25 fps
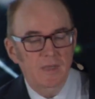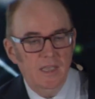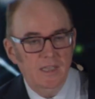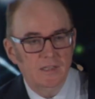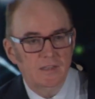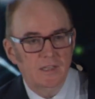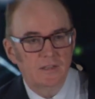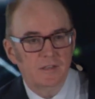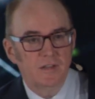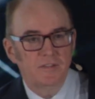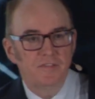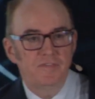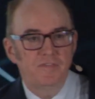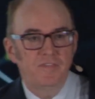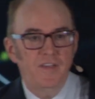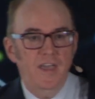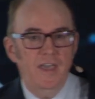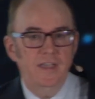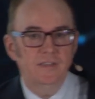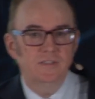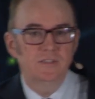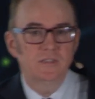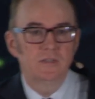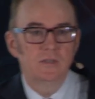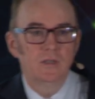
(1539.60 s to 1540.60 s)
to me that the
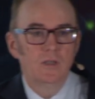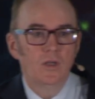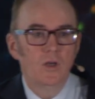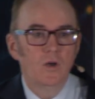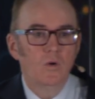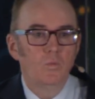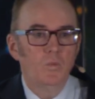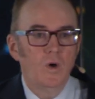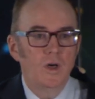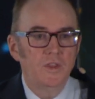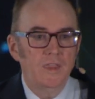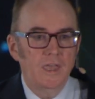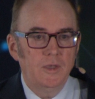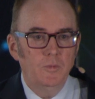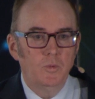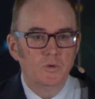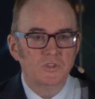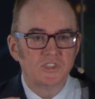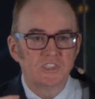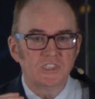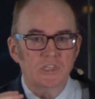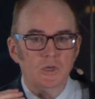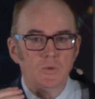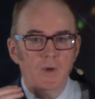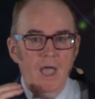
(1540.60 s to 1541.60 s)
Fed, while they
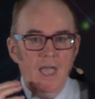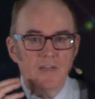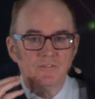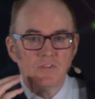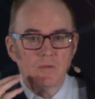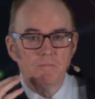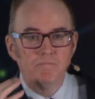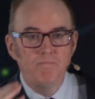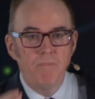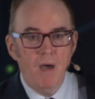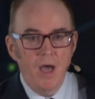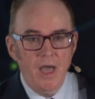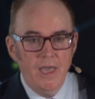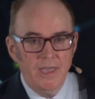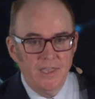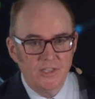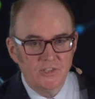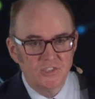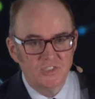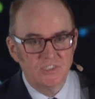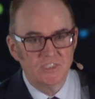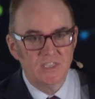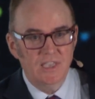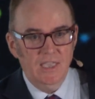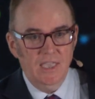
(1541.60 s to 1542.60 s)
will still have a bias